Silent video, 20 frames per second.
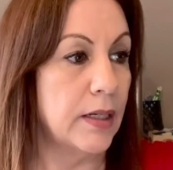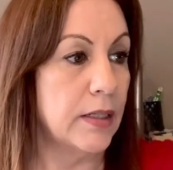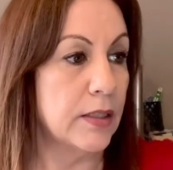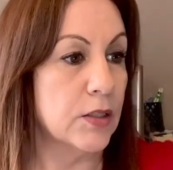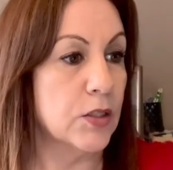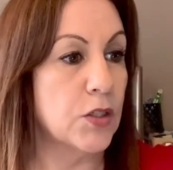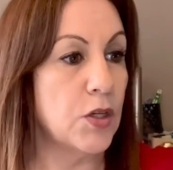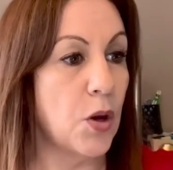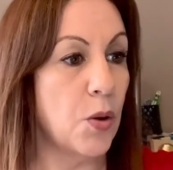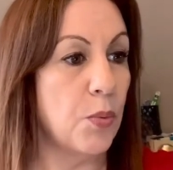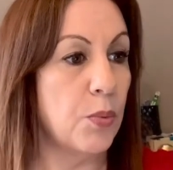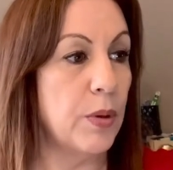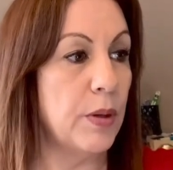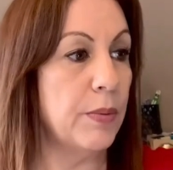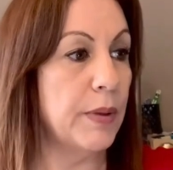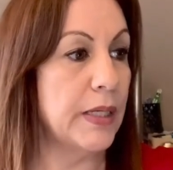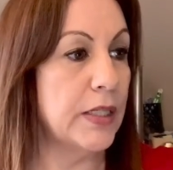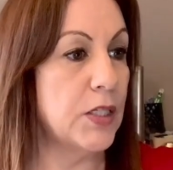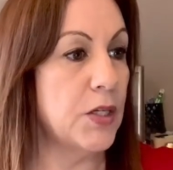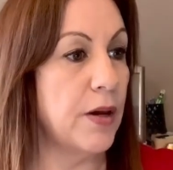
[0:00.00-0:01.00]
So we
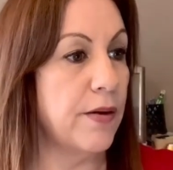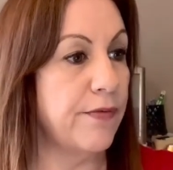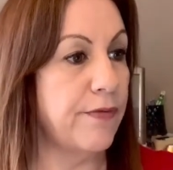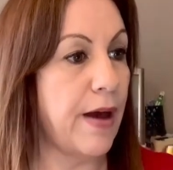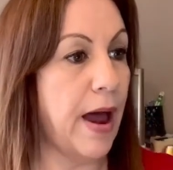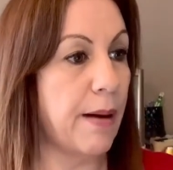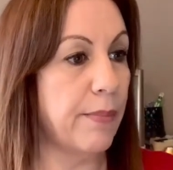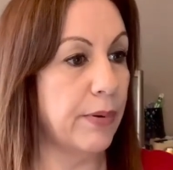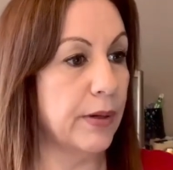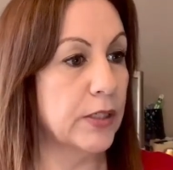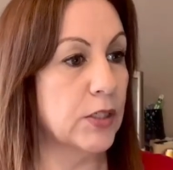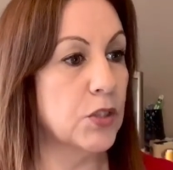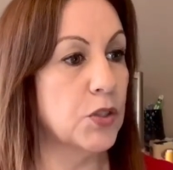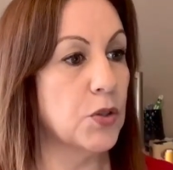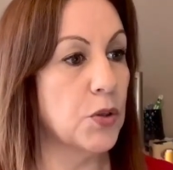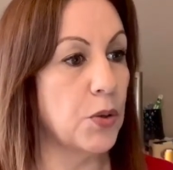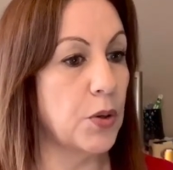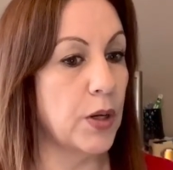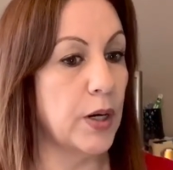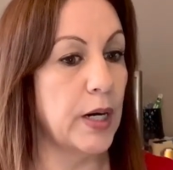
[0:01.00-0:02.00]
went to a fabric
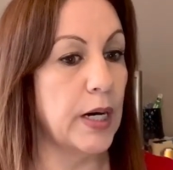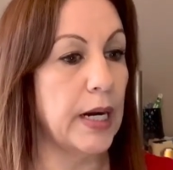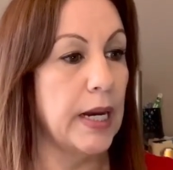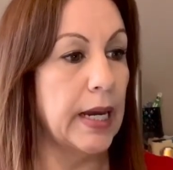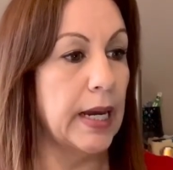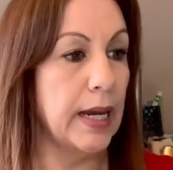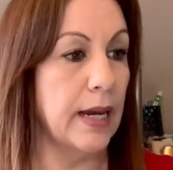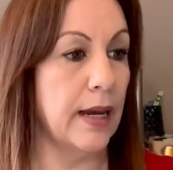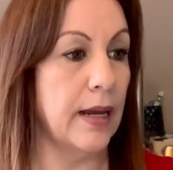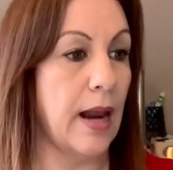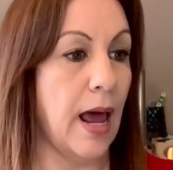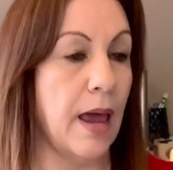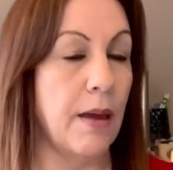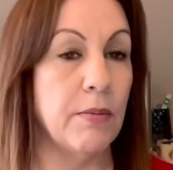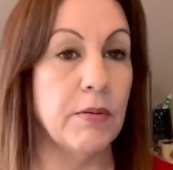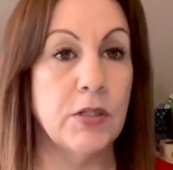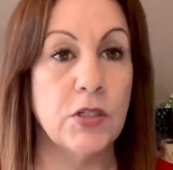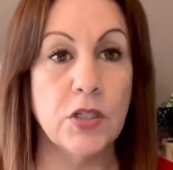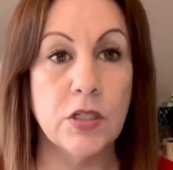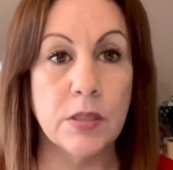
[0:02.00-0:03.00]
store and I
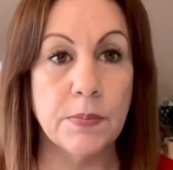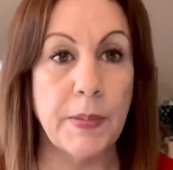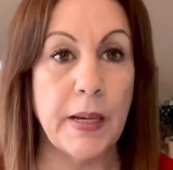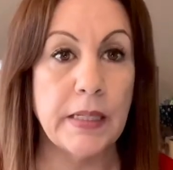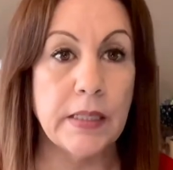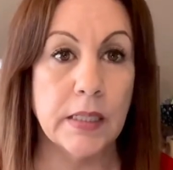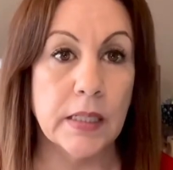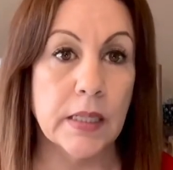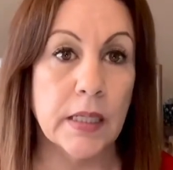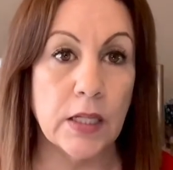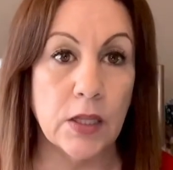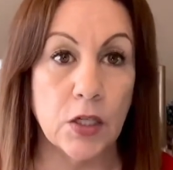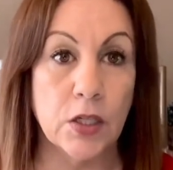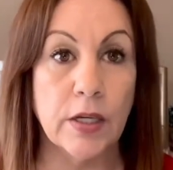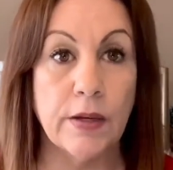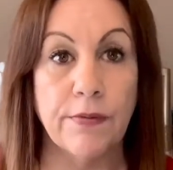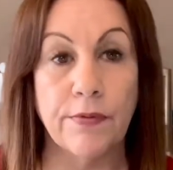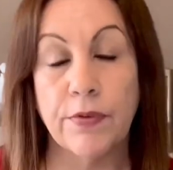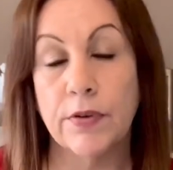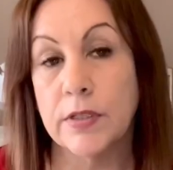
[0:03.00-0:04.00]
was just basically
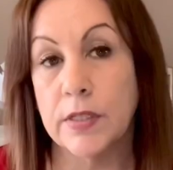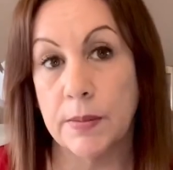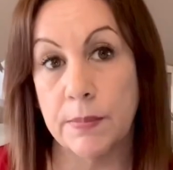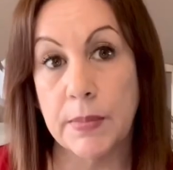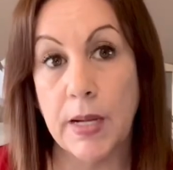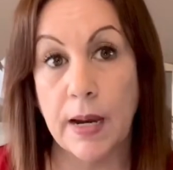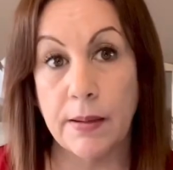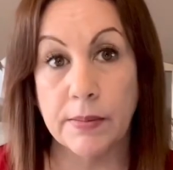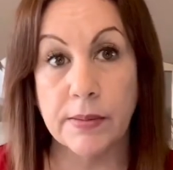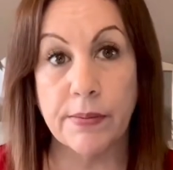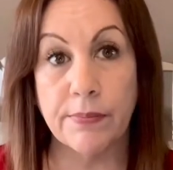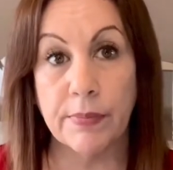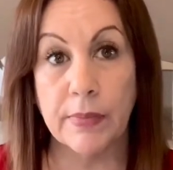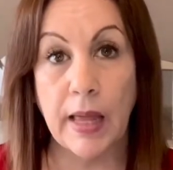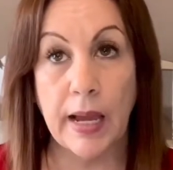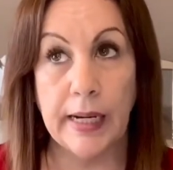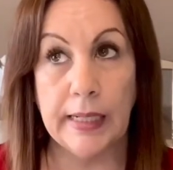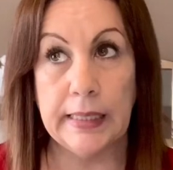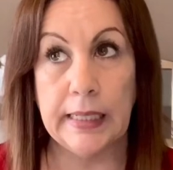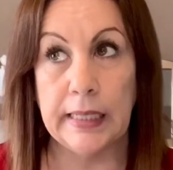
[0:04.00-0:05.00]
looking for some types of
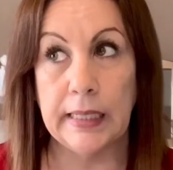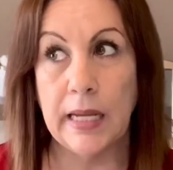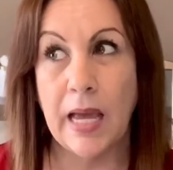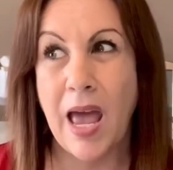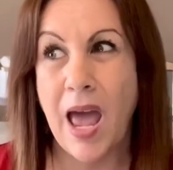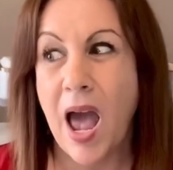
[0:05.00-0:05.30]
lining.